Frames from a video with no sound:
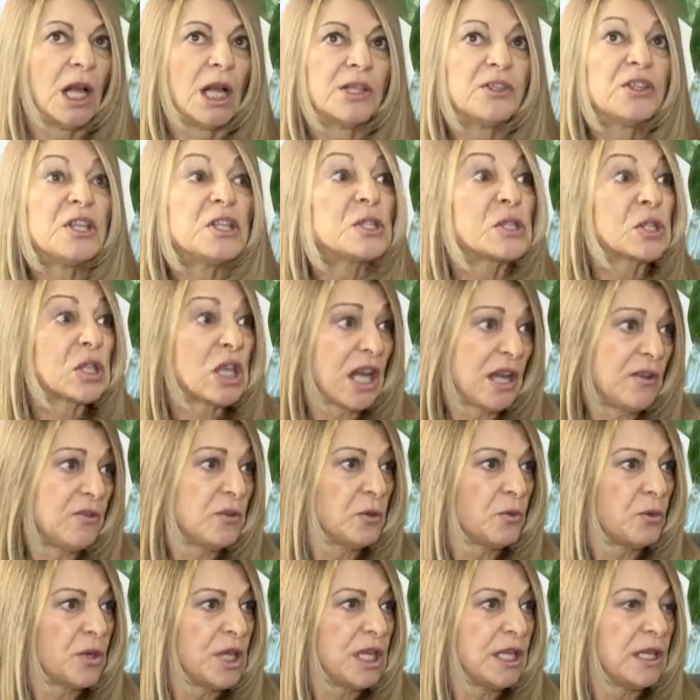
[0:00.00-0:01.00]

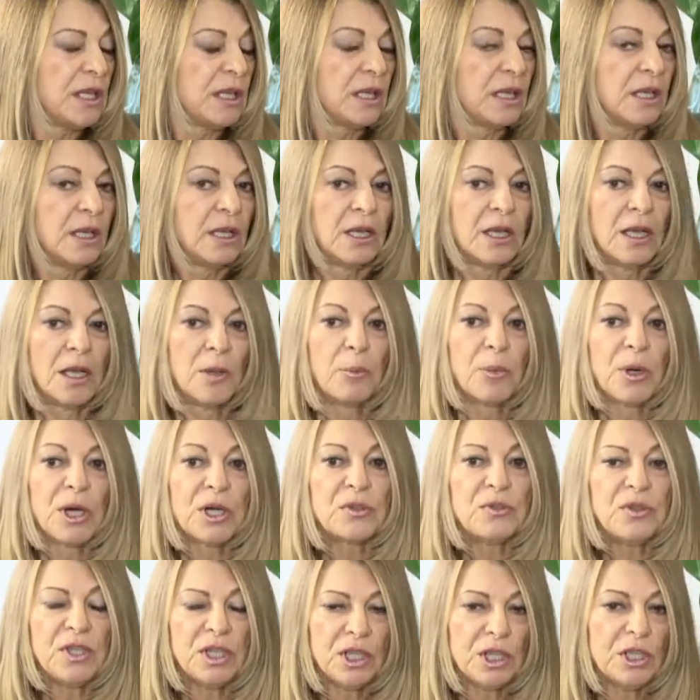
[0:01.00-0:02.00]
discovery,
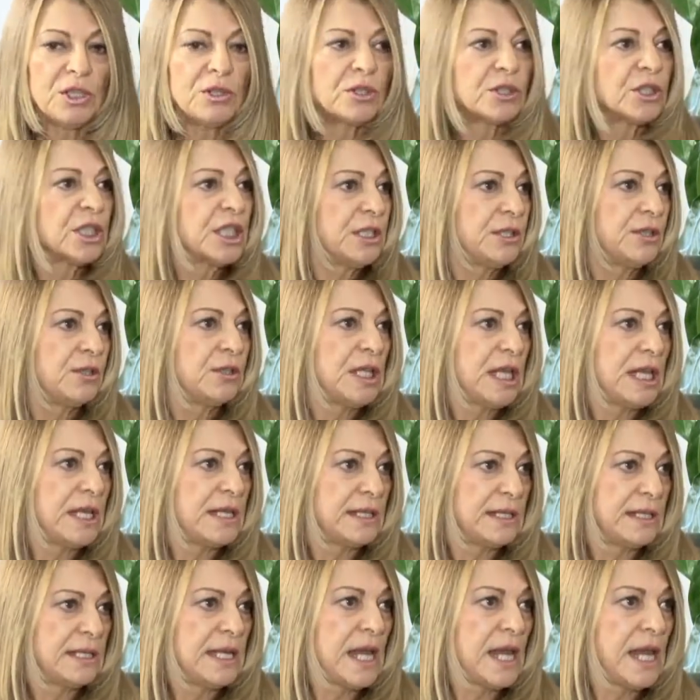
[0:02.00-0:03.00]
particularly in
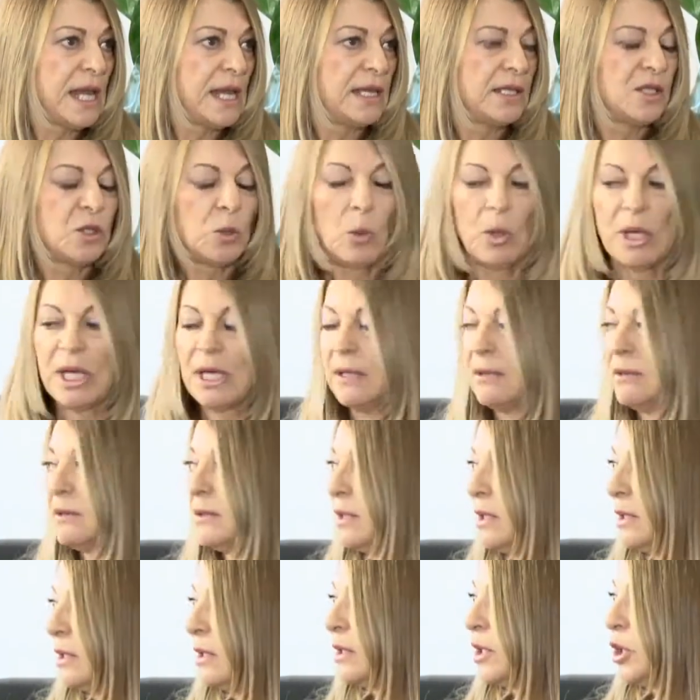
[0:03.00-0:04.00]
today's date when
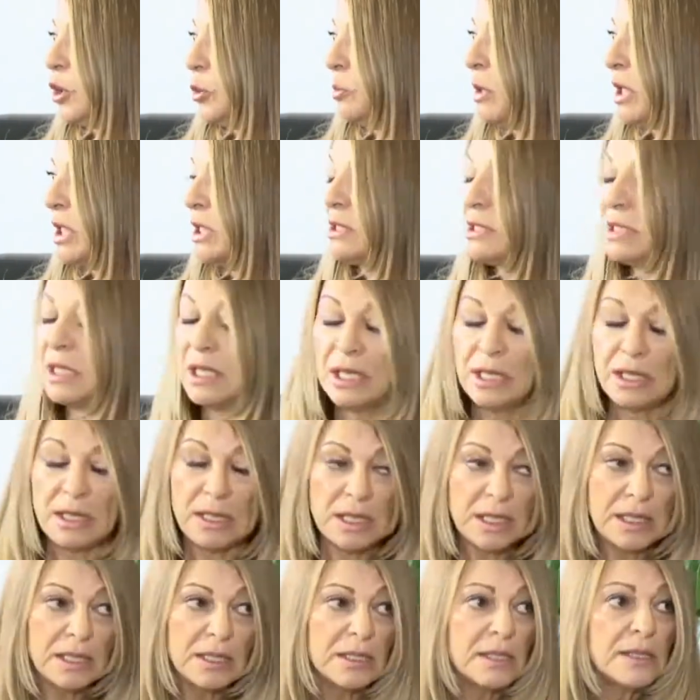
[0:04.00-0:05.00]
the humanity
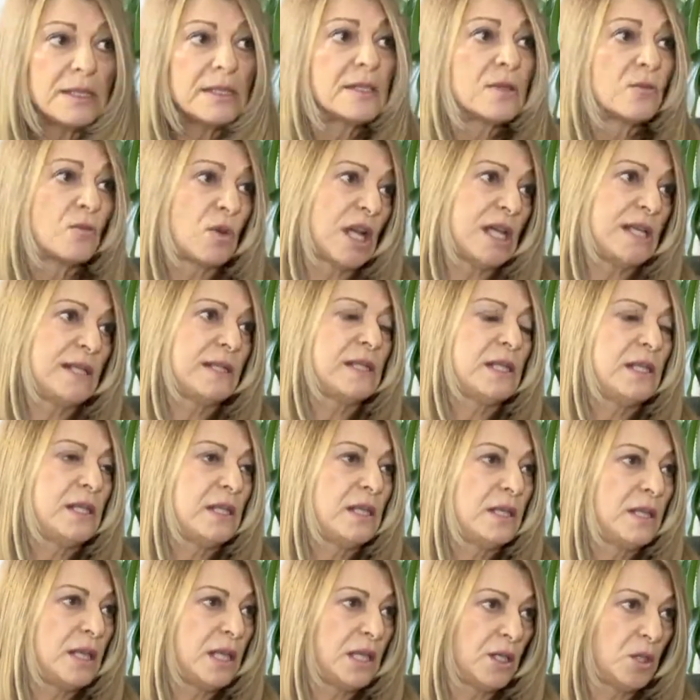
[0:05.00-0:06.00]
is
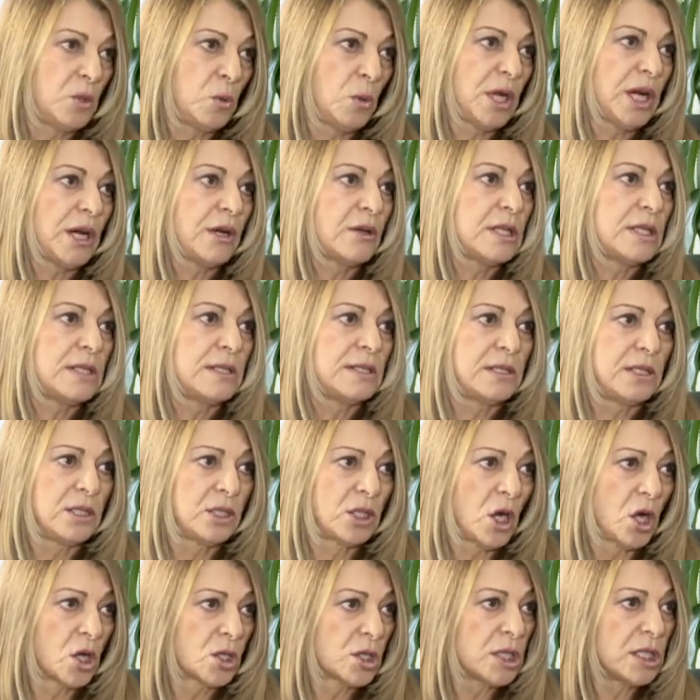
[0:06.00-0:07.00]
rising in awareness, in
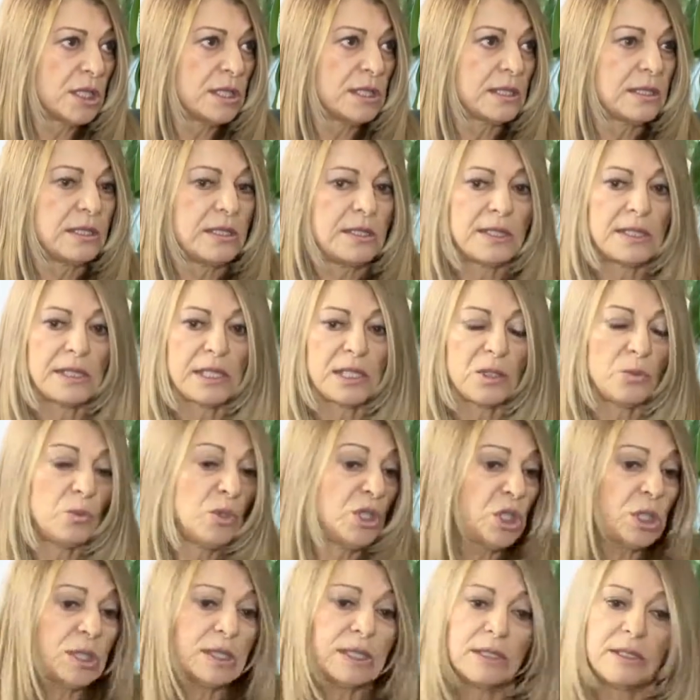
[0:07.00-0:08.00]
consciousness. And we
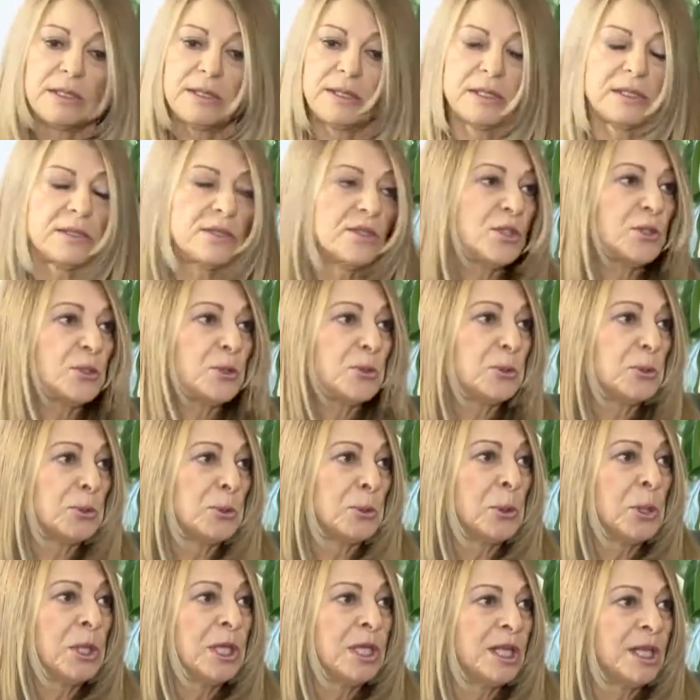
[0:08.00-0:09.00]
just listened
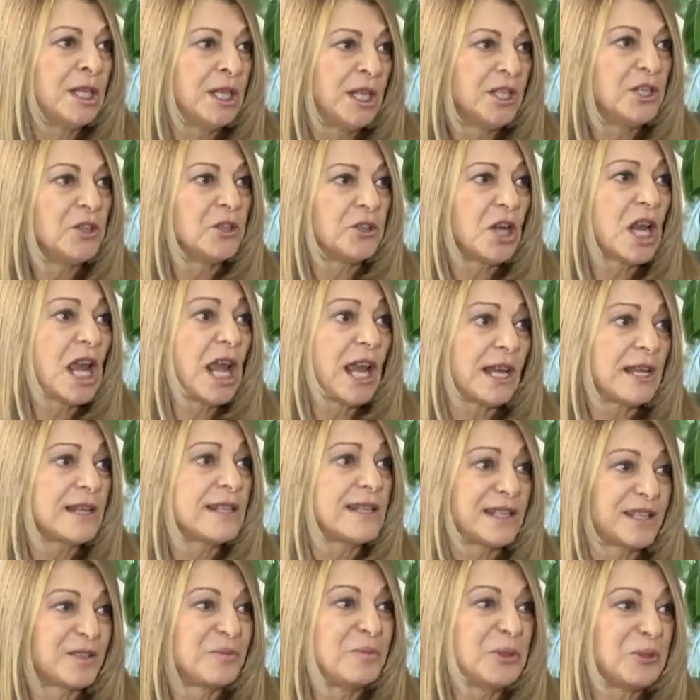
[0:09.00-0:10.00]
to your
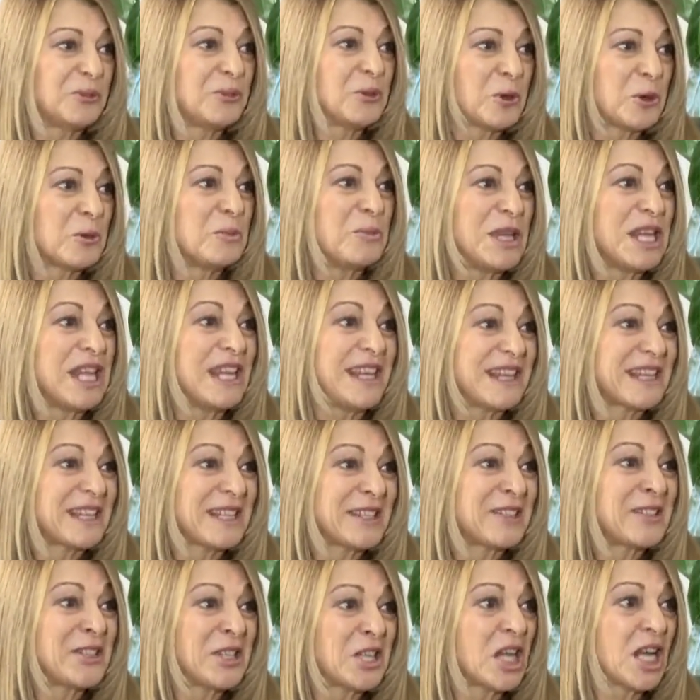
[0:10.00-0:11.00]
guest before me,
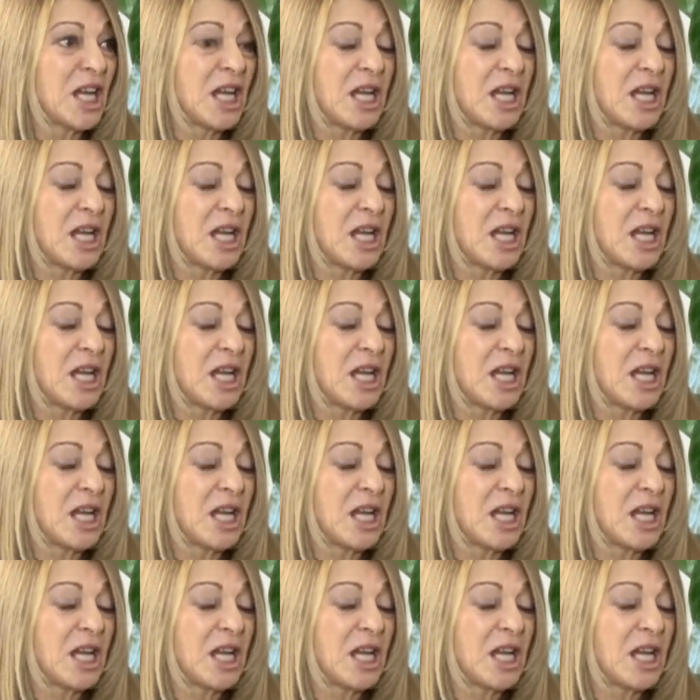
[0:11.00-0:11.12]
and